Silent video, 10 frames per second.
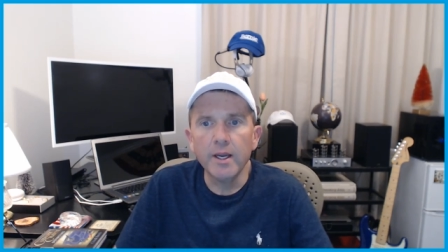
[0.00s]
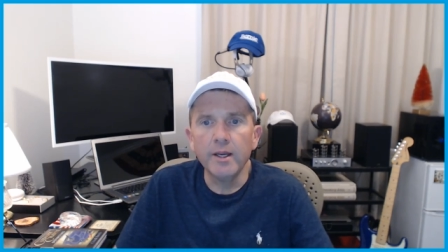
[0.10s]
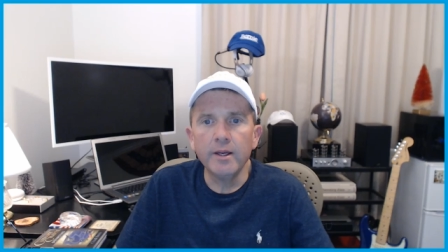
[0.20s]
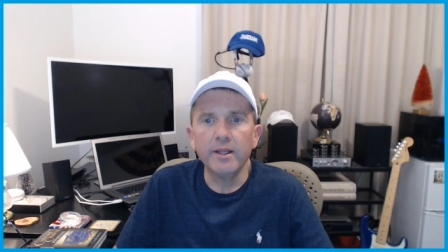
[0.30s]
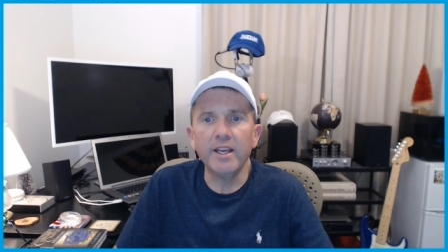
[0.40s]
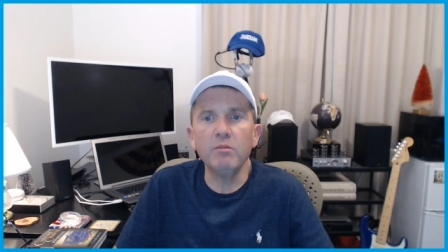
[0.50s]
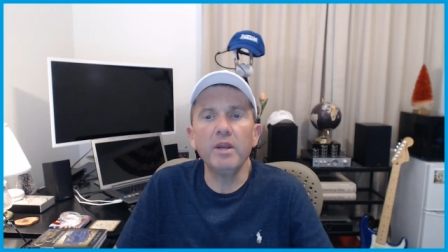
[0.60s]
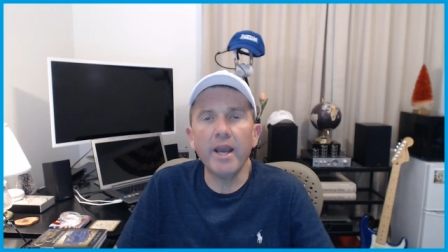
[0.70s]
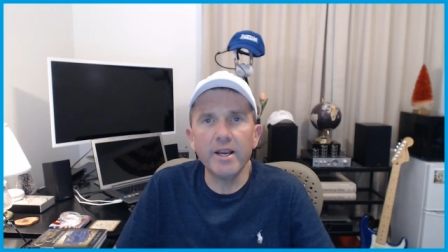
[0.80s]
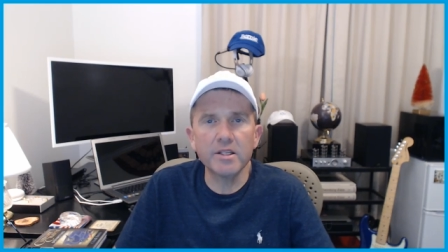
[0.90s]
the NBA
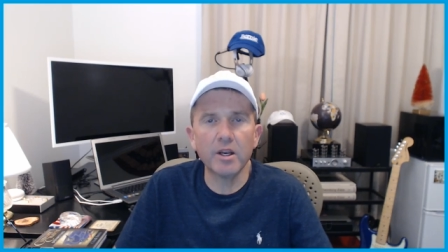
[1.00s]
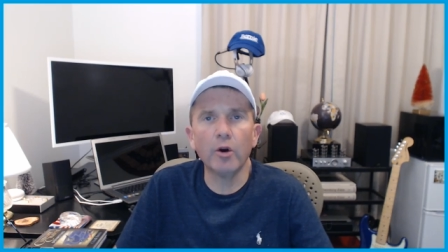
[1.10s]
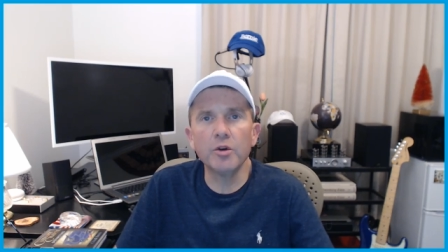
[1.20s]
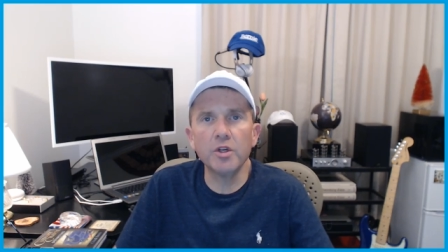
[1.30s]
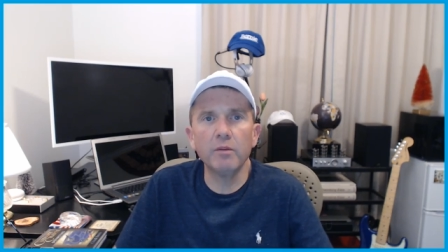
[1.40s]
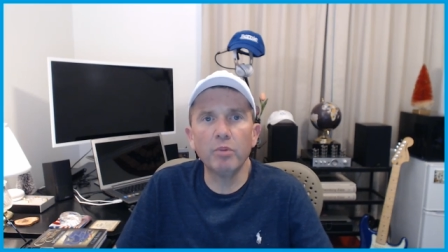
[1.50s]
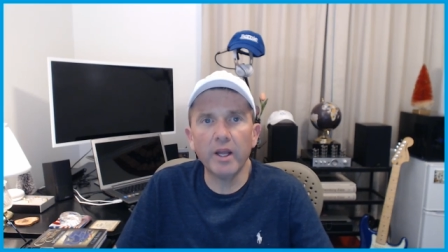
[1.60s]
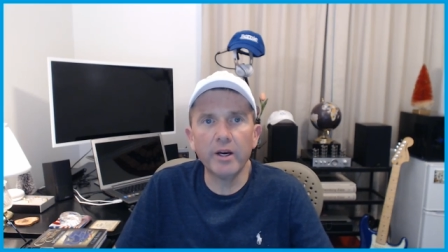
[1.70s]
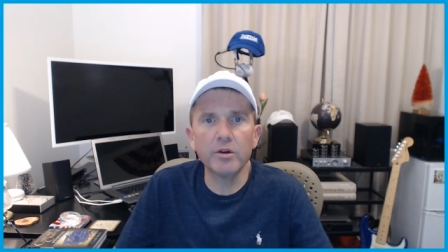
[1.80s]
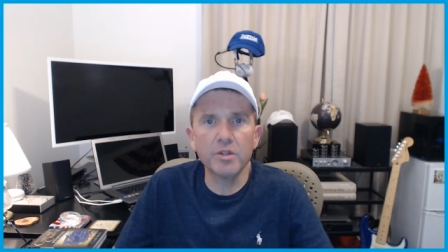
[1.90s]
is urging
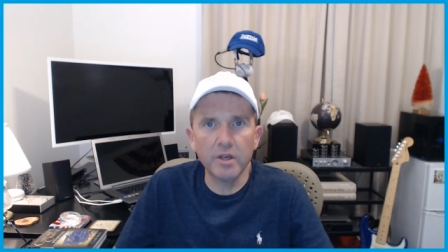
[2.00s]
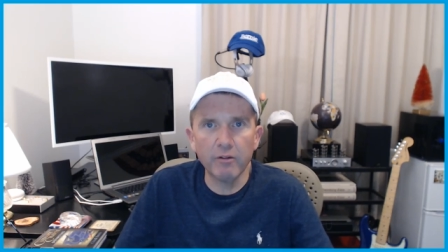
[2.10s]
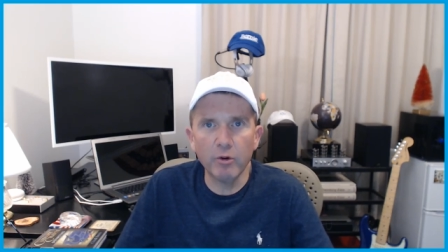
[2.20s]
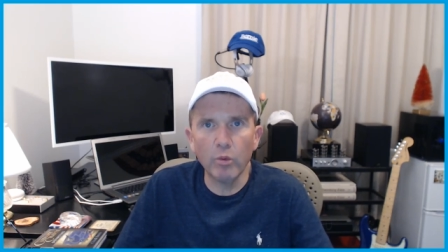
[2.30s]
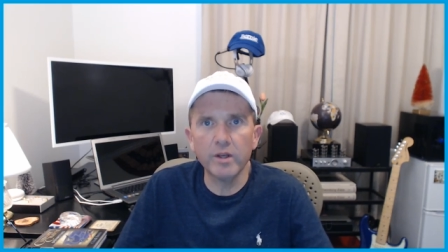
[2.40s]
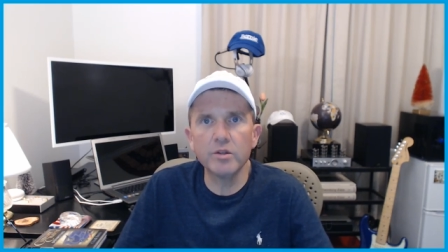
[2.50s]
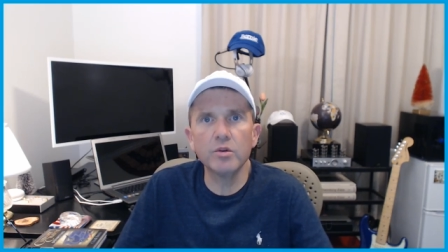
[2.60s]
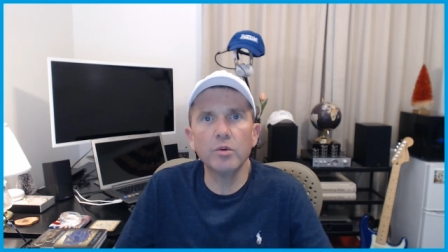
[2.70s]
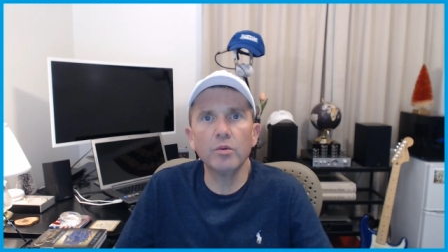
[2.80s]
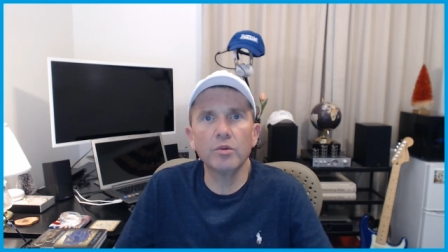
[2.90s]
players and everyone
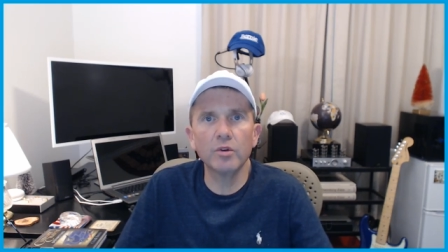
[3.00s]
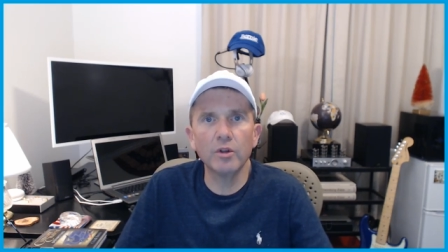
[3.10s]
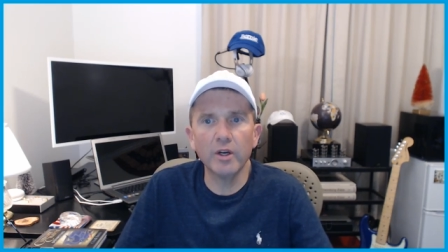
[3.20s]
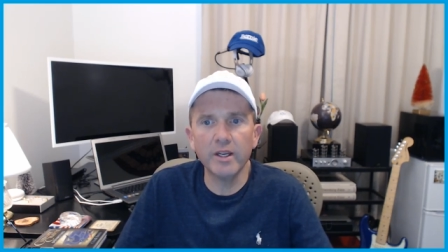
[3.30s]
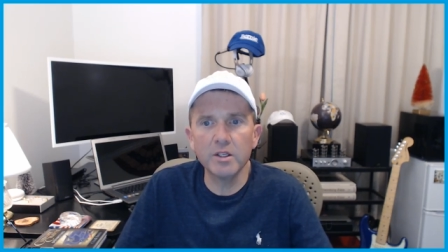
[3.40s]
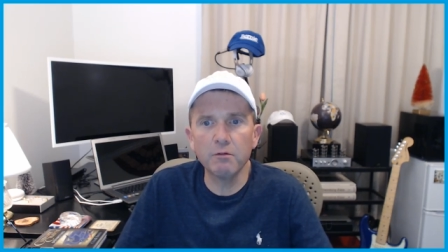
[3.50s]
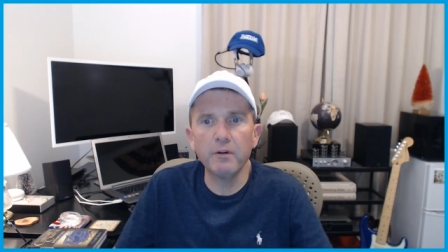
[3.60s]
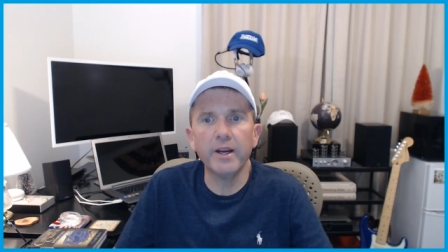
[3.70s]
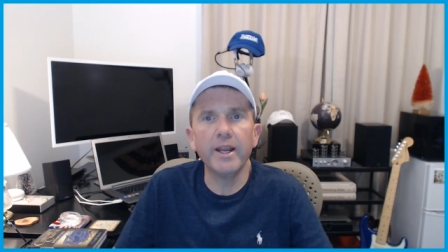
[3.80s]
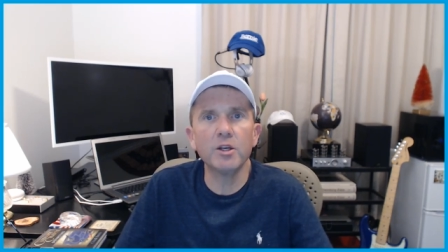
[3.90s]
to look into
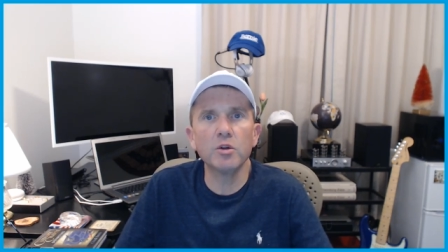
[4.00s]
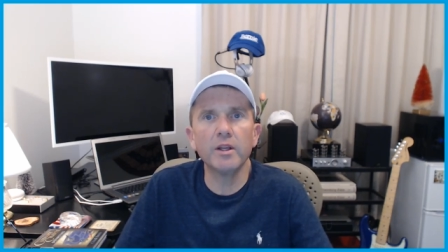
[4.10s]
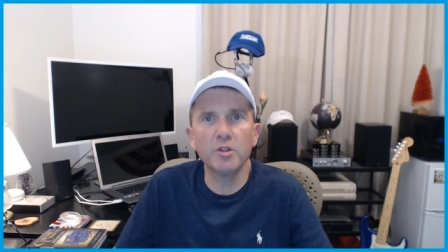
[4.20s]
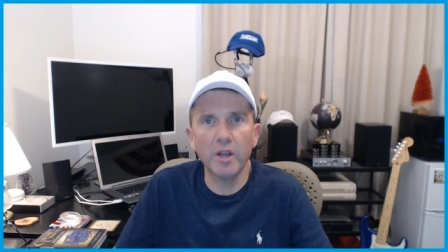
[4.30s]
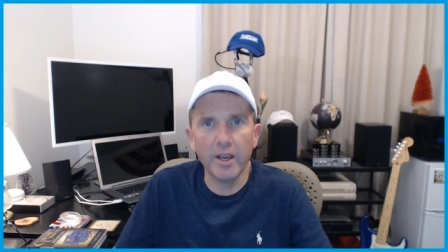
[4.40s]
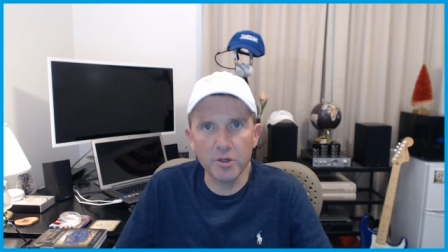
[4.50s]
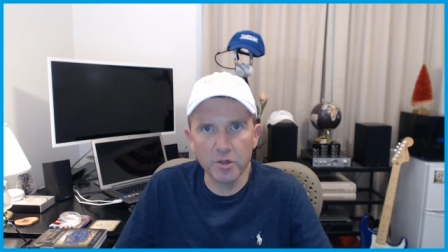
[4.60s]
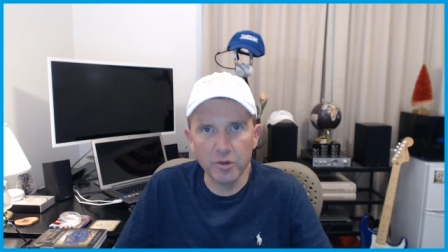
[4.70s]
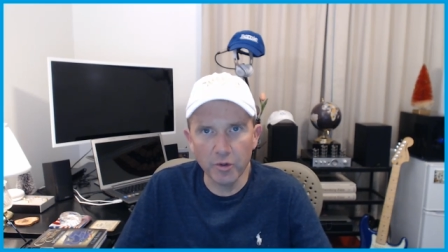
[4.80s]
financial education during the